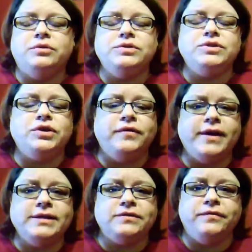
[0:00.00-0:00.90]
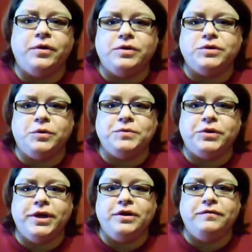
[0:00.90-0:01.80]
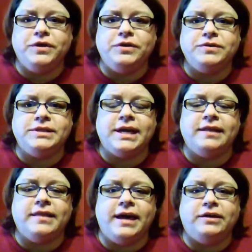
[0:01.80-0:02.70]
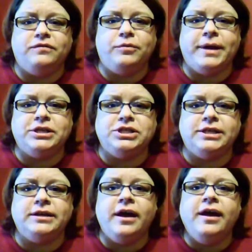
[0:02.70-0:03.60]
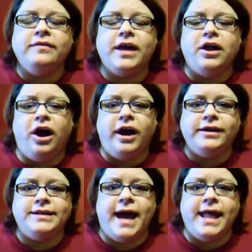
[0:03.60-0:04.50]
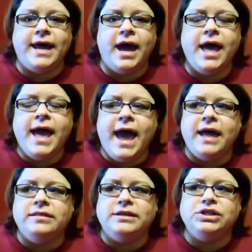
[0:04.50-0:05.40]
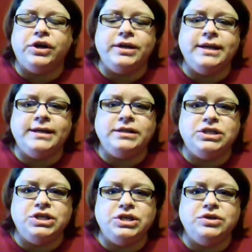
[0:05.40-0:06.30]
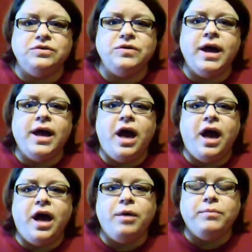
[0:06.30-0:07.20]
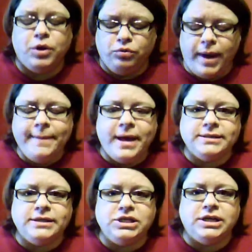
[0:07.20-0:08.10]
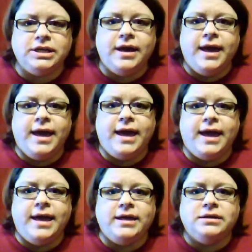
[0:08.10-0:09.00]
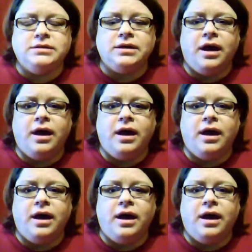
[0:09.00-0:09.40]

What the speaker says: surveys or focus groups or interviews to get that information, that hard data, and then turn it into great messaging. And